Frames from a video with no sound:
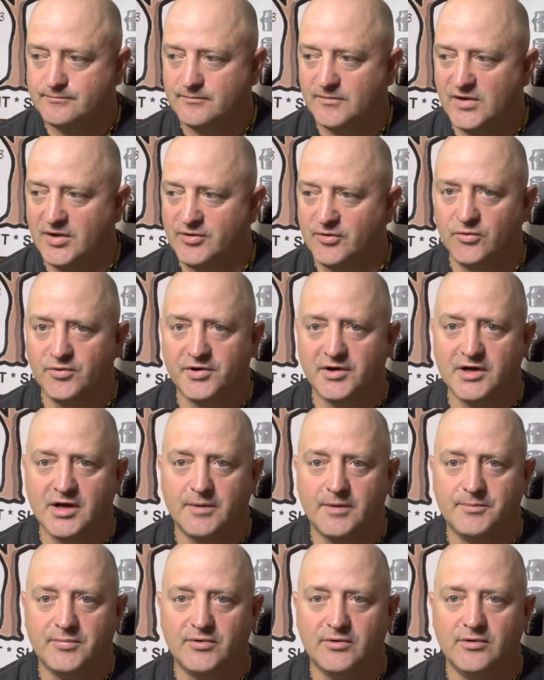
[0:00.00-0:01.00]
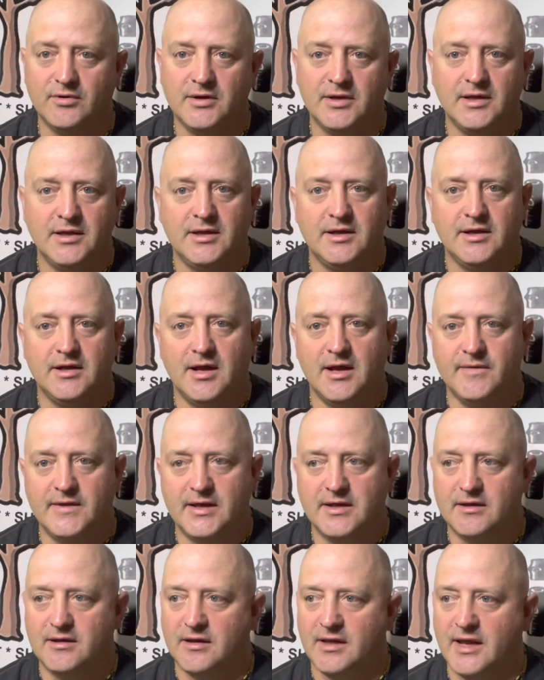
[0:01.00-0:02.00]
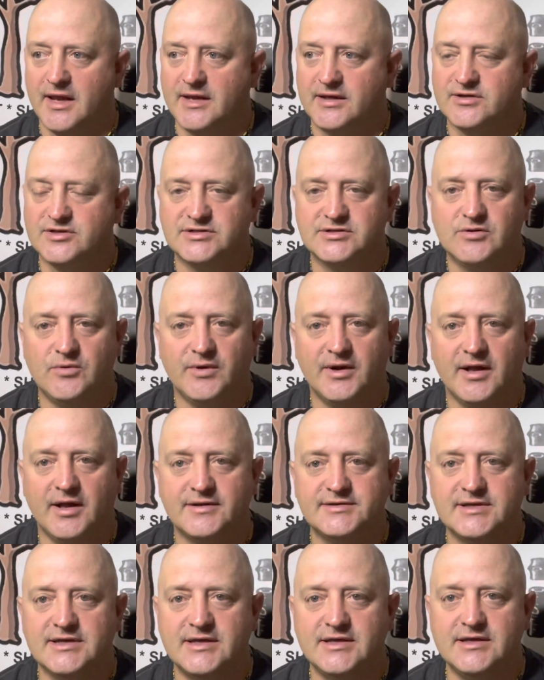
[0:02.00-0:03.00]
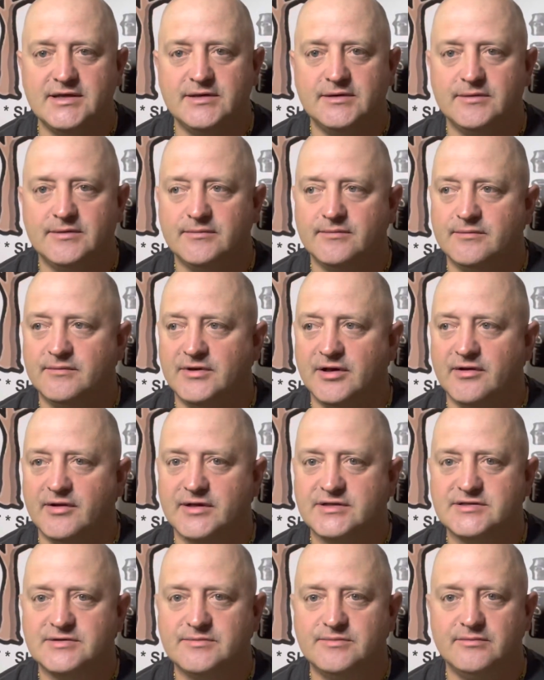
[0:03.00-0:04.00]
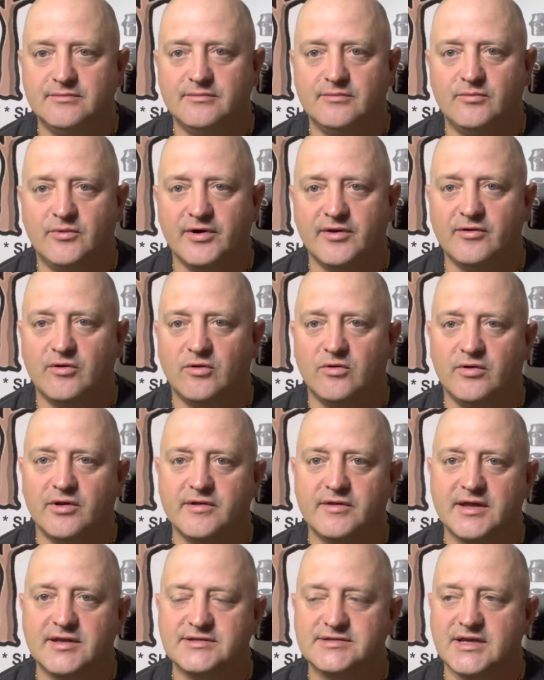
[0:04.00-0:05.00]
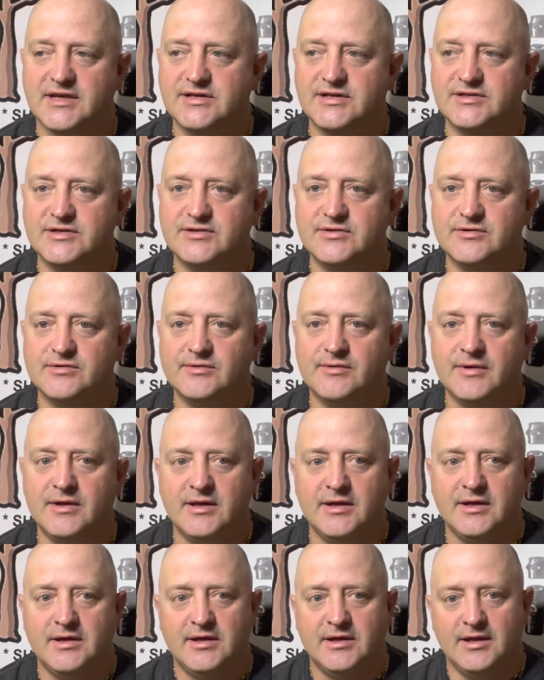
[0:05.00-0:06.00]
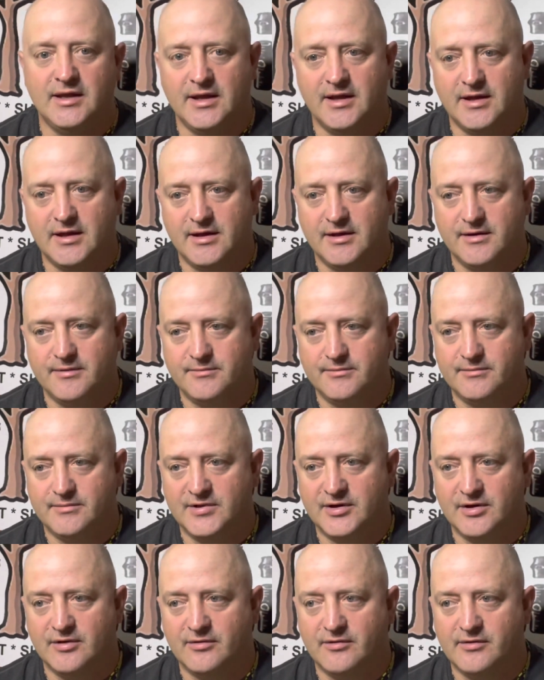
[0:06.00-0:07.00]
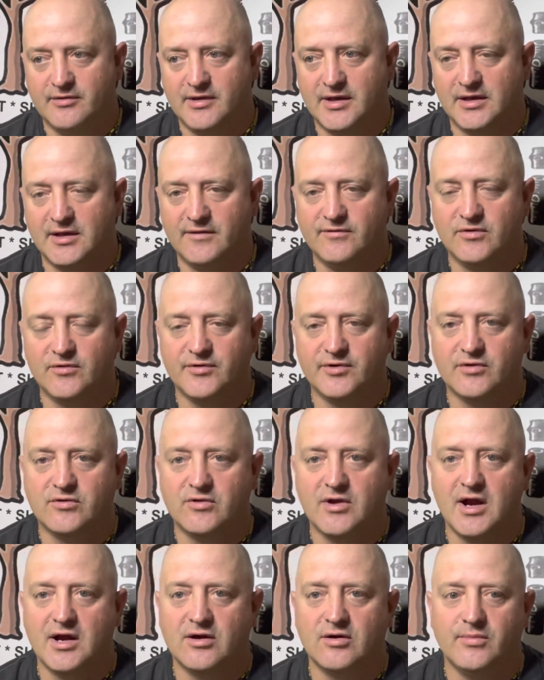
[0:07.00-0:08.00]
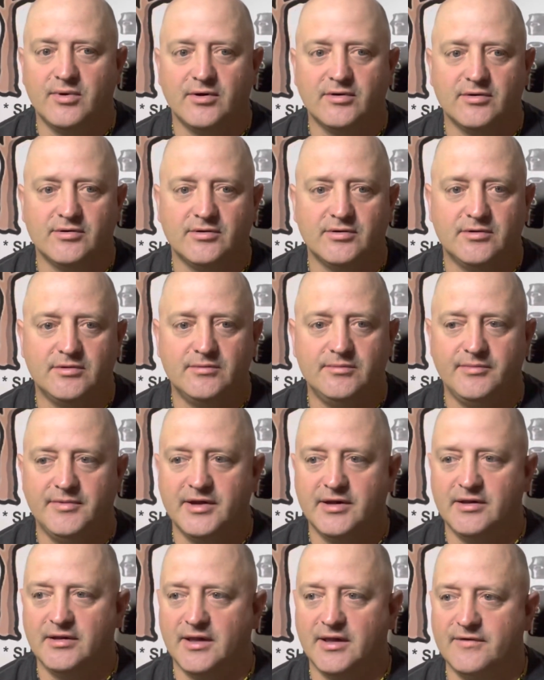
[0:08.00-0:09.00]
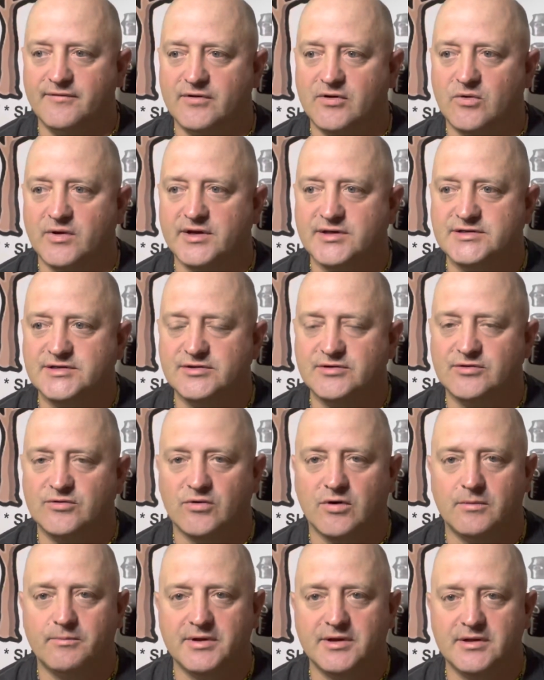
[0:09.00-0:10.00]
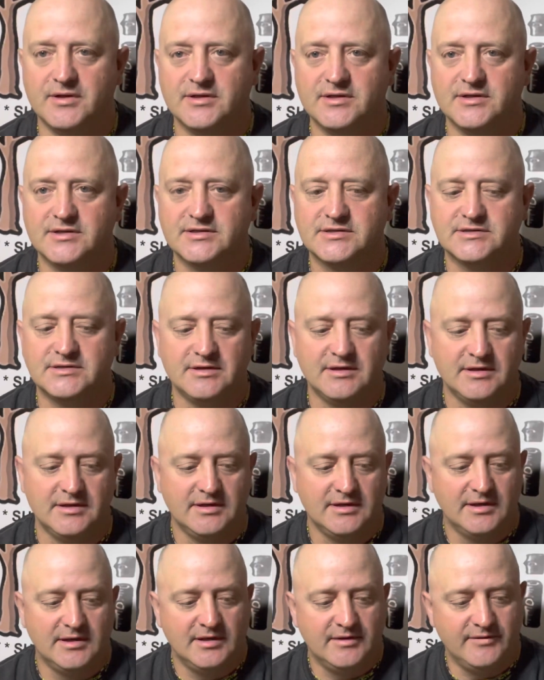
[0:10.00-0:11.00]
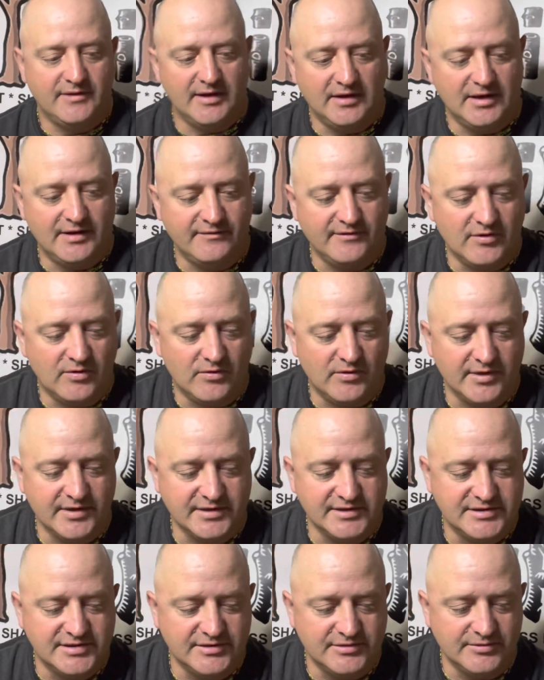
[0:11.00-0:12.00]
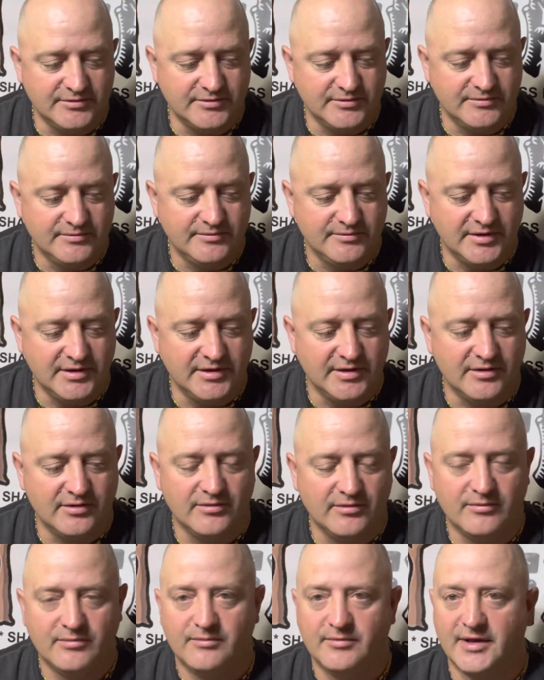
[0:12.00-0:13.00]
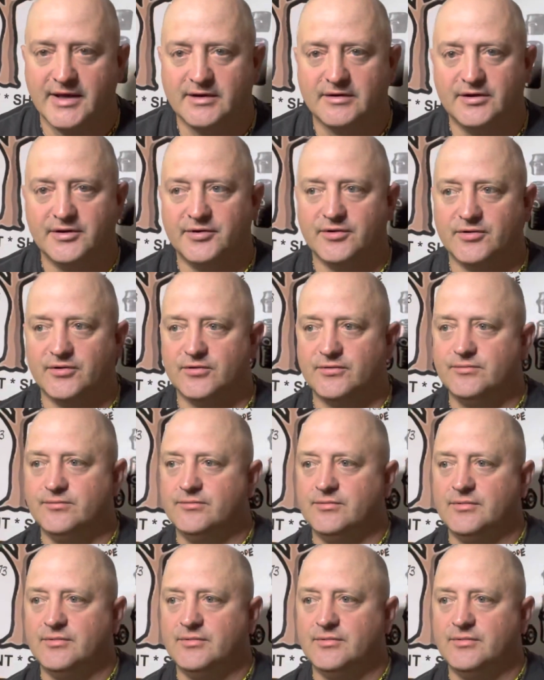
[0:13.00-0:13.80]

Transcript: an older couple and they like just going out to eat. You know, that's one of the only things they do and you know they love going to Cracker Barrel. They love going to Grumpy's. They love going to you know like little